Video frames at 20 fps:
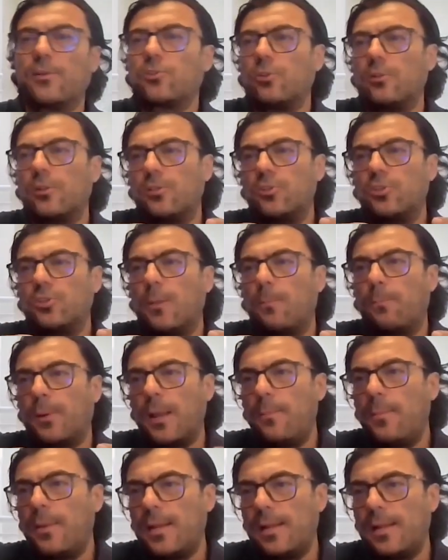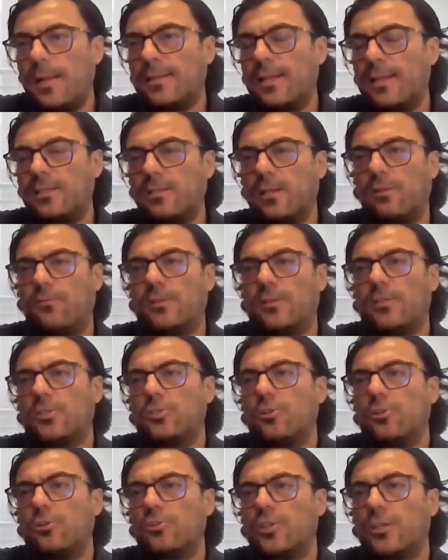So the primary healthcare service
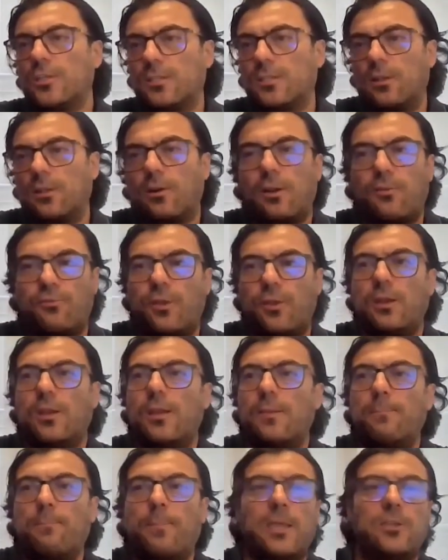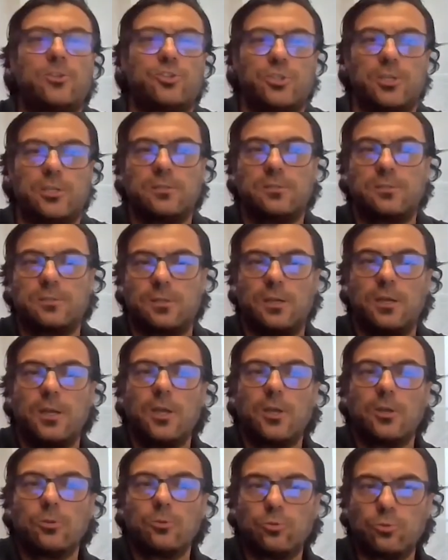is not just referring patients
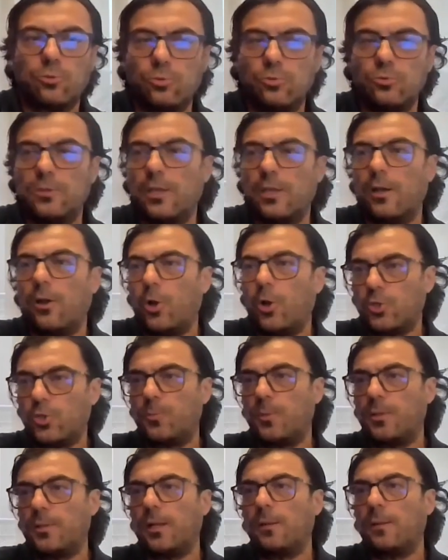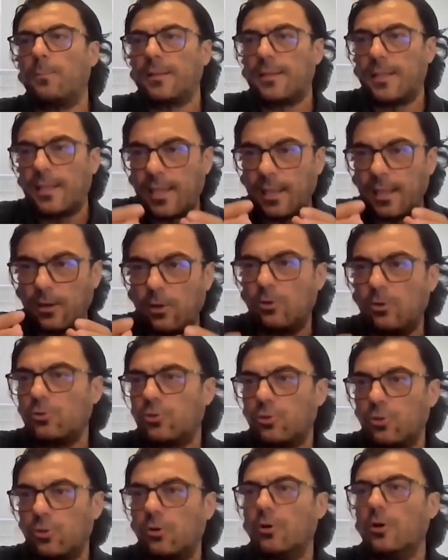to the hospital, but it can
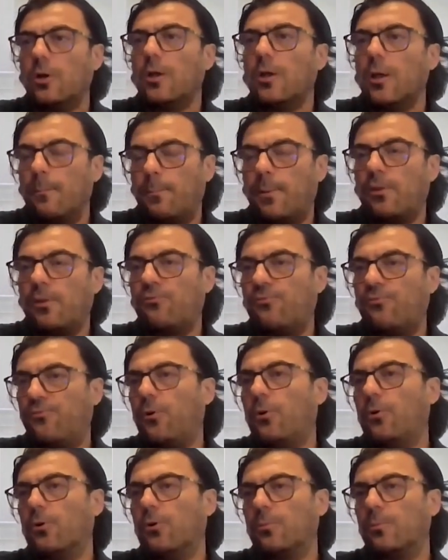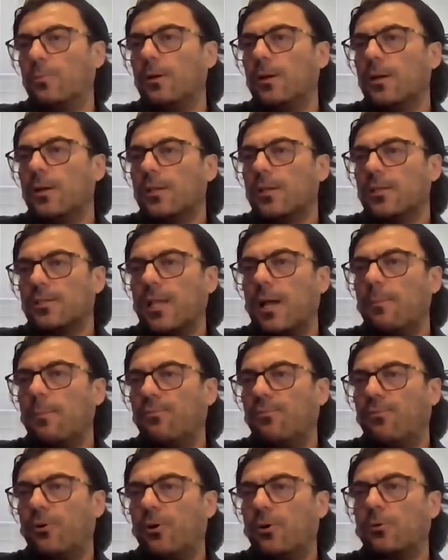also perform
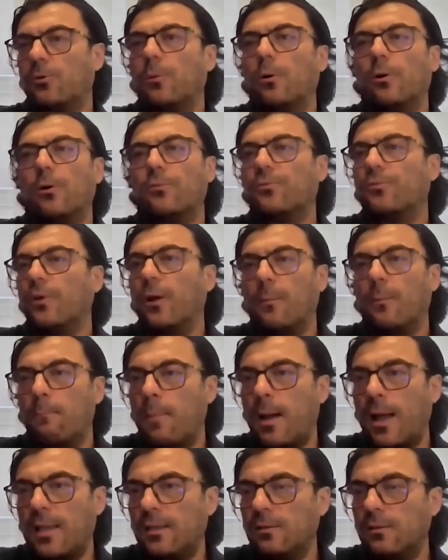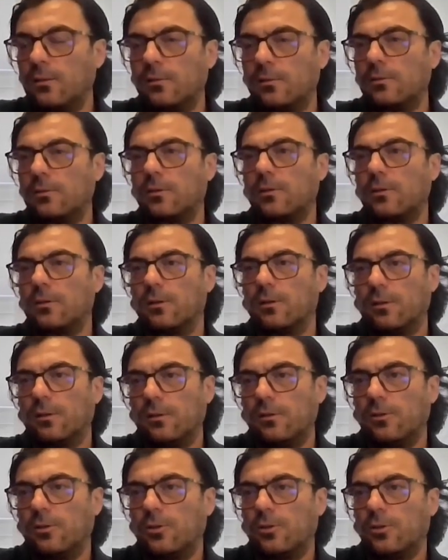some form of minor
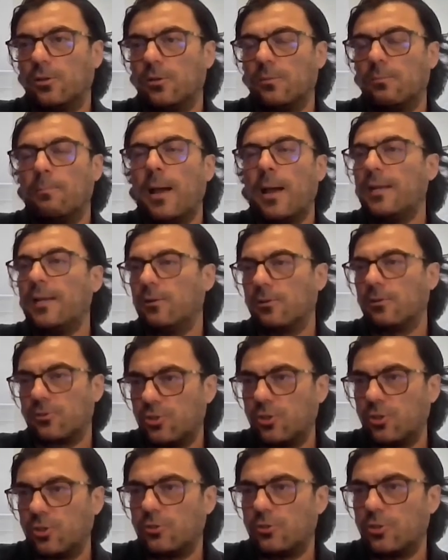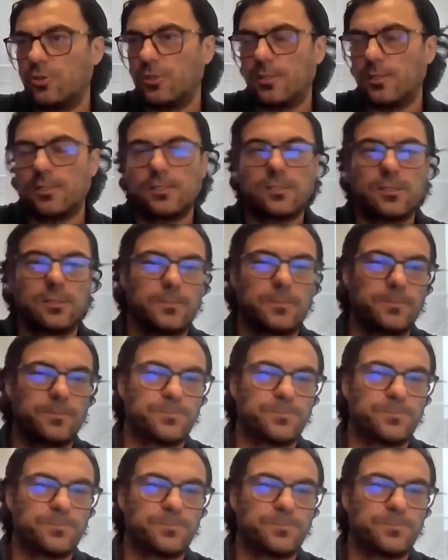surgeries.